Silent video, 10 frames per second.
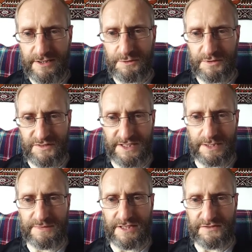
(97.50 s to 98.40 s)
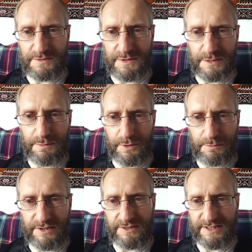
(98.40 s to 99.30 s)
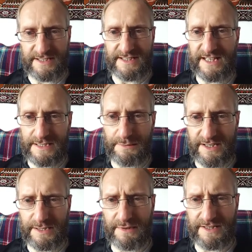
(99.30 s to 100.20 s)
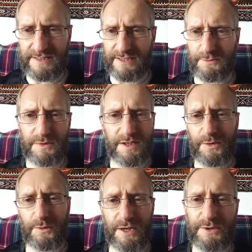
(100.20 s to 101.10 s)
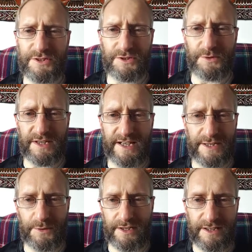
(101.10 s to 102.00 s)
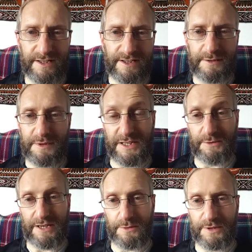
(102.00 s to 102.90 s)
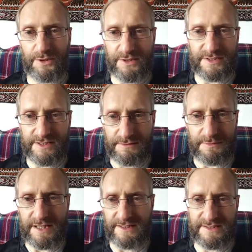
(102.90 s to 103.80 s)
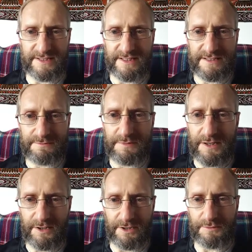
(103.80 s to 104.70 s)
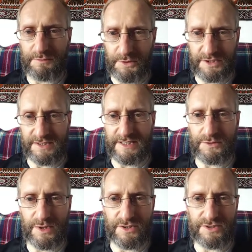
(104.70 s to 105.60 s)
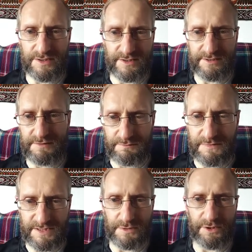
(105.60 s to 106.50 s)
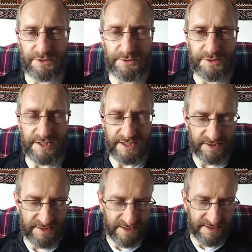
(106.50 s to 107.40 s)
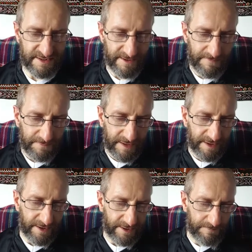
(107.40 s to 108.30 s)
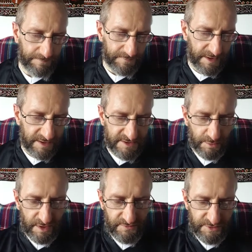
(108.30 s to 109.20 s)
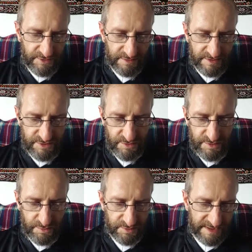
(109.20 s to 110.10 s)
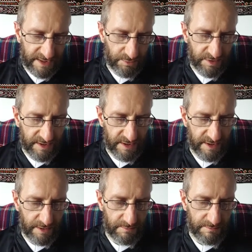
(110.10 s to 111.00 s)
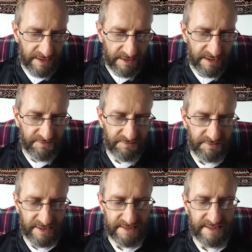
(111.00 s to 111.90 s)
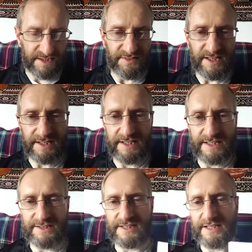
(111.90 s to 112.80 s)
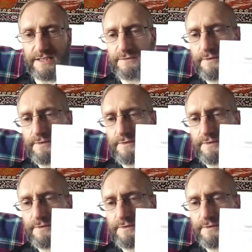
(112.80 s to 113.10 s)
reveal himself to people, but then he's hiding behind a mask, and why would you do that anyway? Anyway, we're going to answer these, or look at these questions as we go through the analysis. So what I've done, as usual now, I've highlighted the